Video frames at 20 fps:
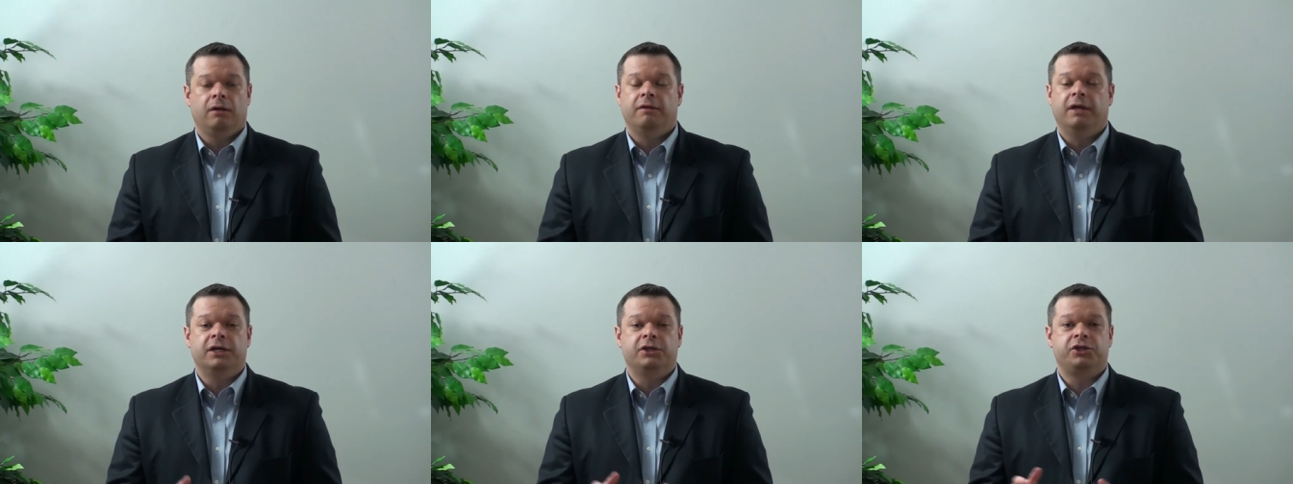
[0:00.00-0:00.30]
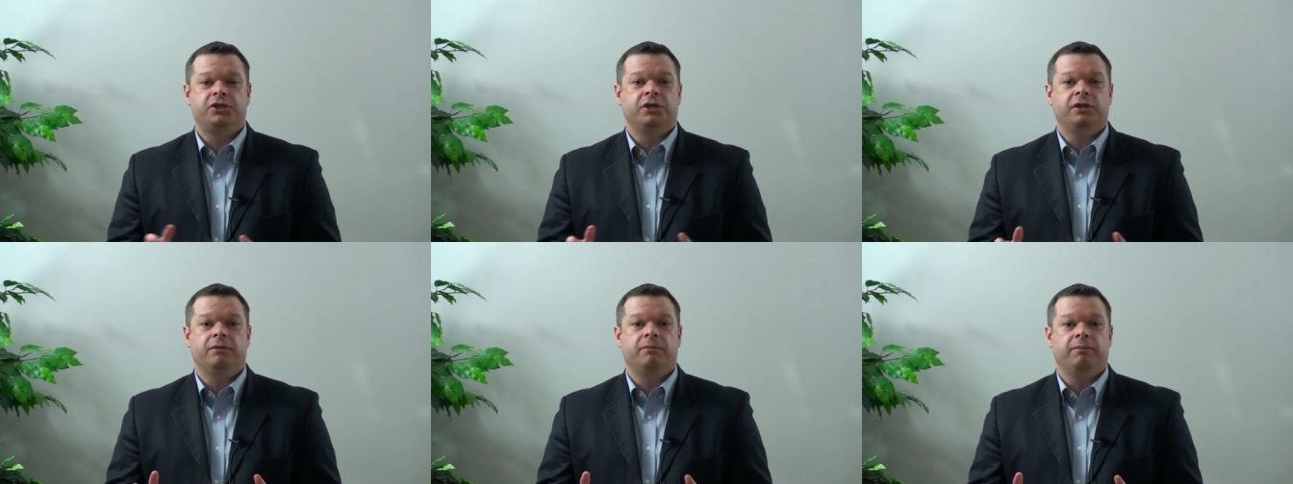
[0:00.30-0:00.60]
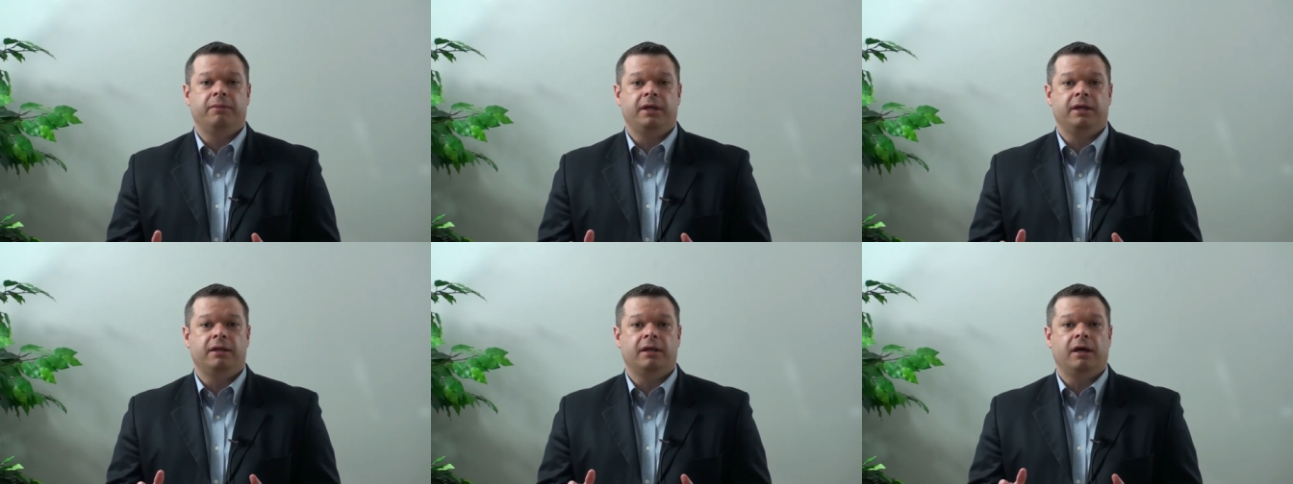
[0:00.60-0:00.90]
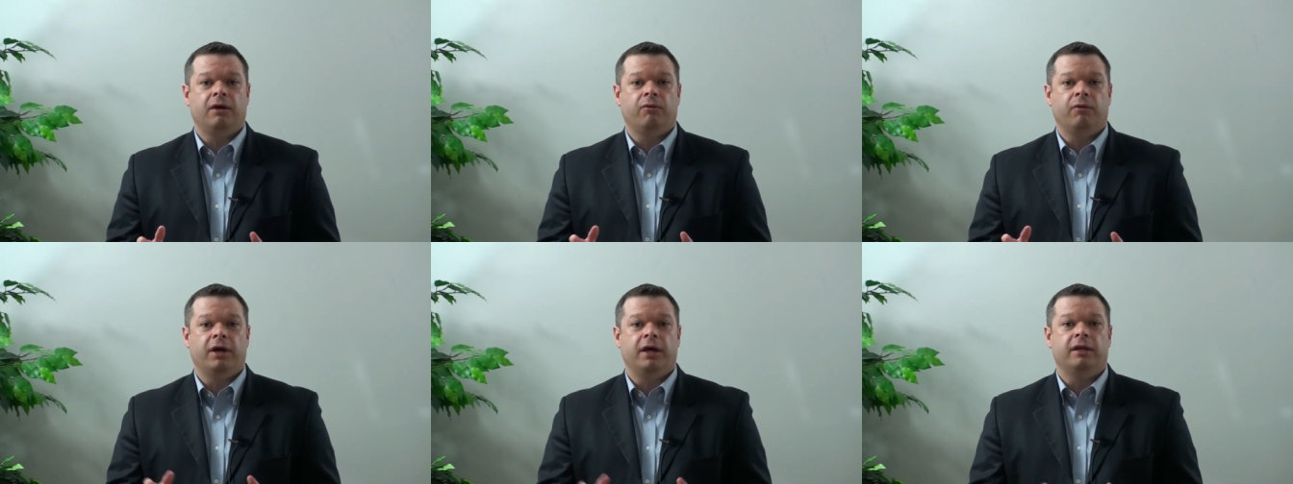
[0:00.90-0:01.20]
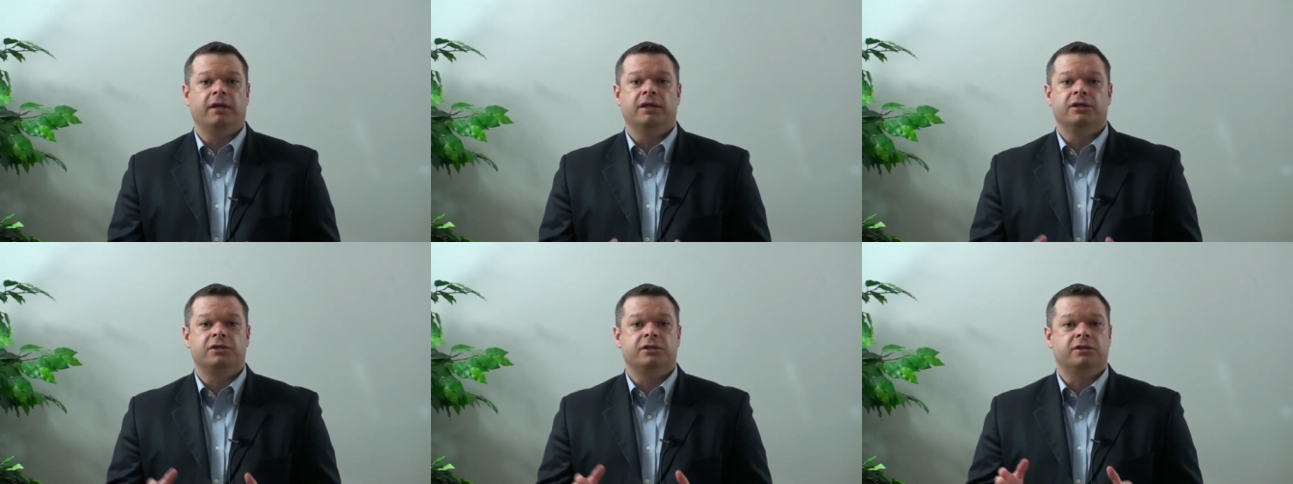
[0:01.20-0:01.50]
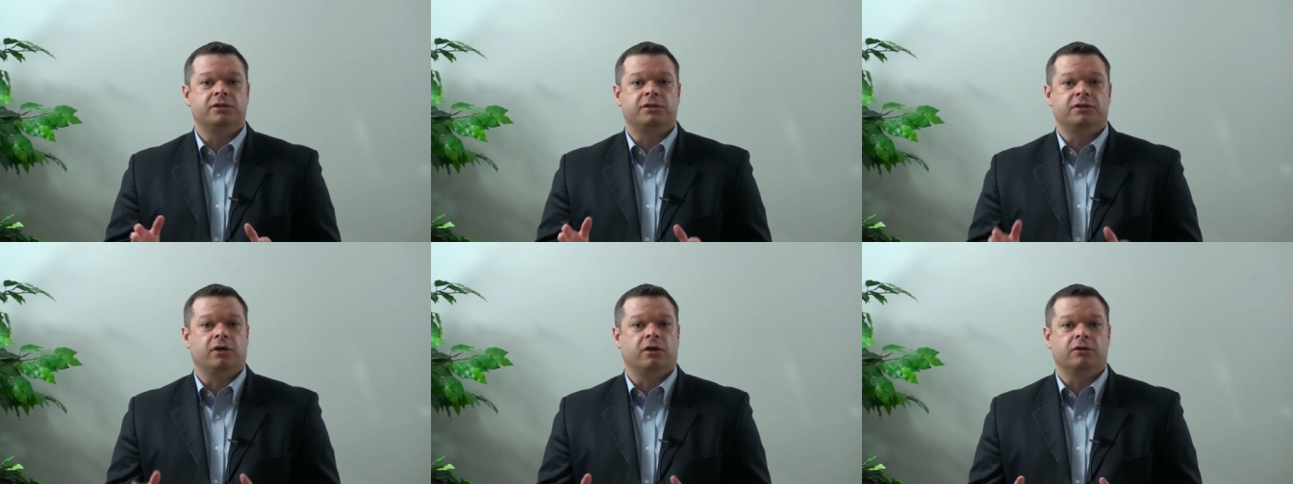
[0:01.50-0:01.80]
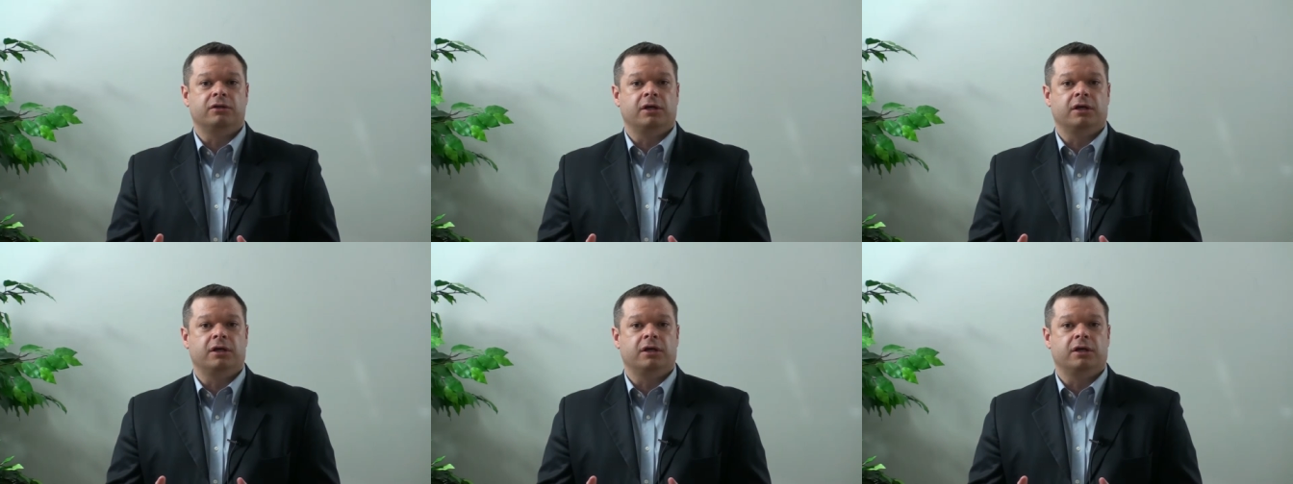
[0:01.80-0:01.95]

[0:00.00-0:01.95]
That shouldn't be that way. They should start